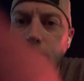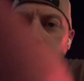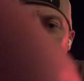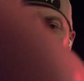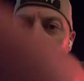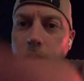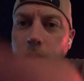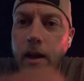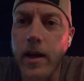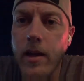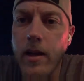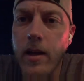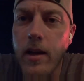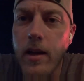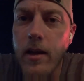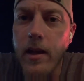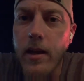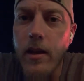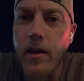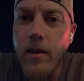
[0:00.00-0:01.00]
Sorry,
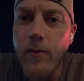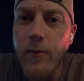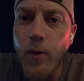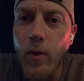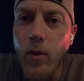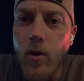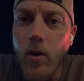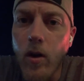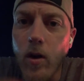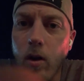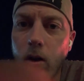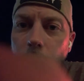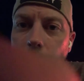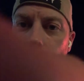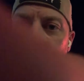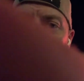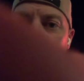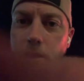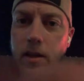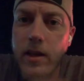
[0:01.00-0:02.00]
I'm getting a phone call
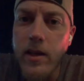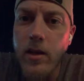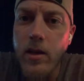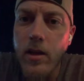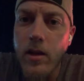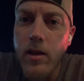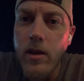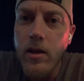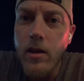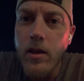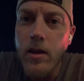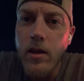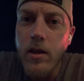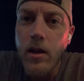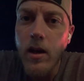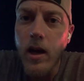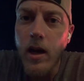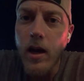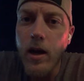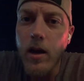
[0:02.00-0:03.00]
constantly.
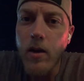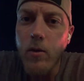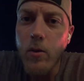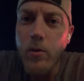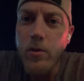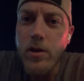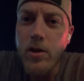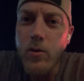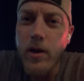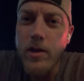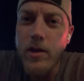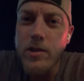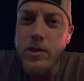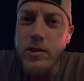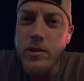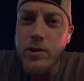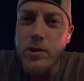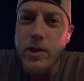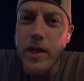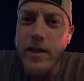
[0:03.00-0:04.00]
What was the
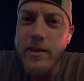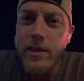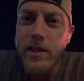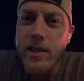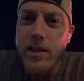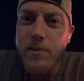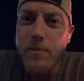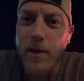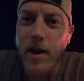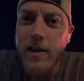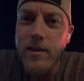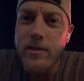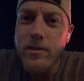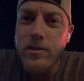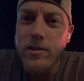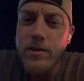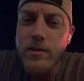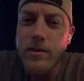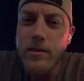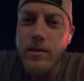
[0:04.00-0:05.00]
question? JT's
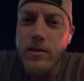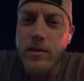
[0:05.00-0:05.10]
mileage?